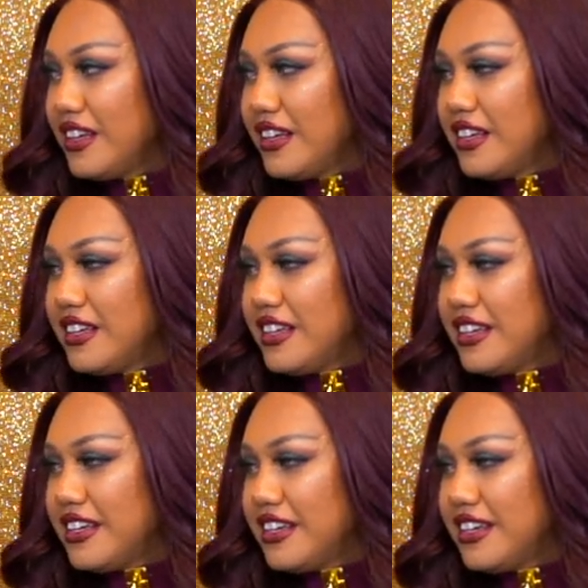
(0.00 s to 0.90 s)

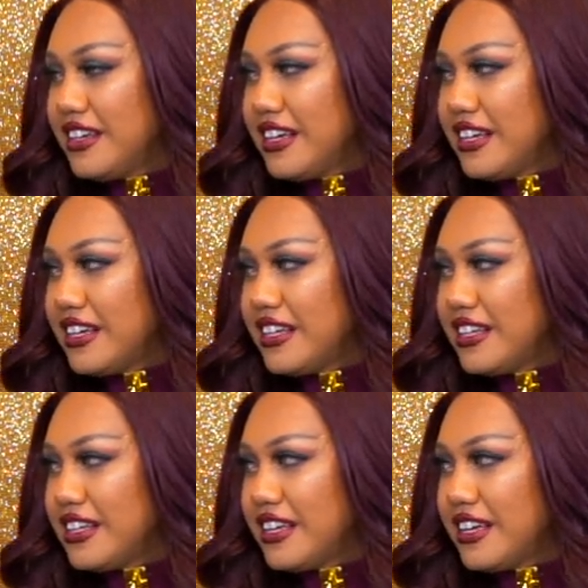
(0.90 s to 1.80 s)

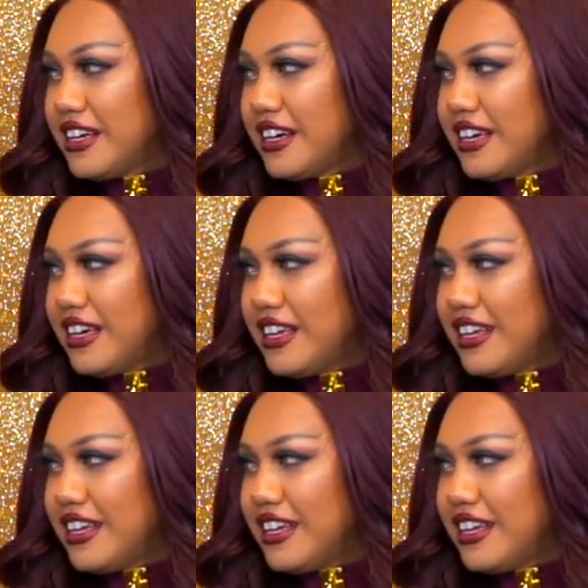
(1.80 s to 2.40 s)
(silent)